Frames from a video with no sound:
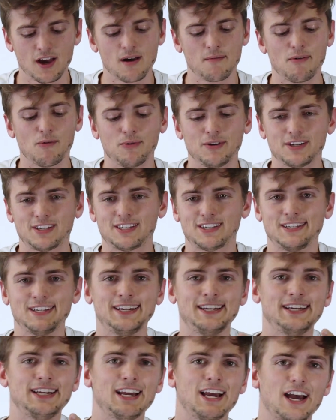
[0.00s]
but we
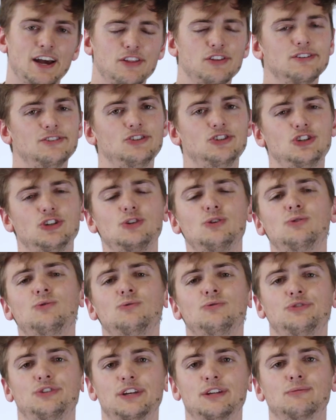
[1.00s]
see the
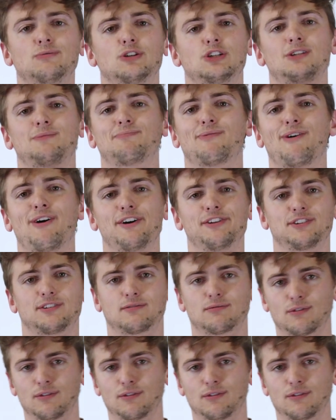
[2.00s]
Jews in response